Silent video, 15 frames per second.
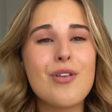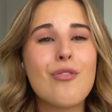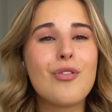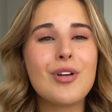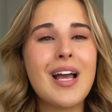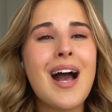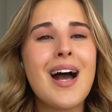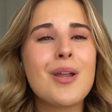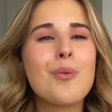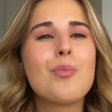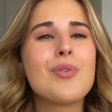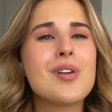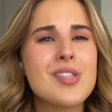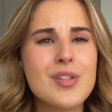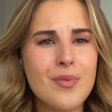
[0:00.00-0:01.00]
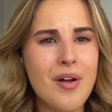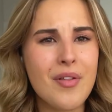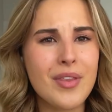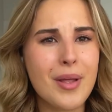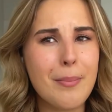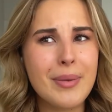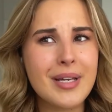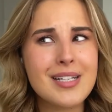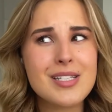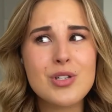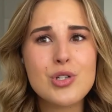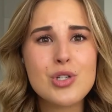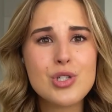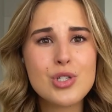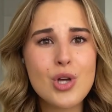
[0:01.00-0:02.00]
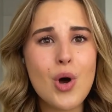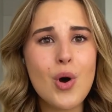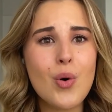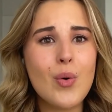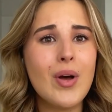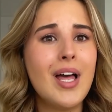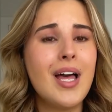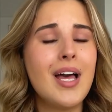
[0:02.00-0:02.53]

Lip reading: You forget how to breathe around them because they're so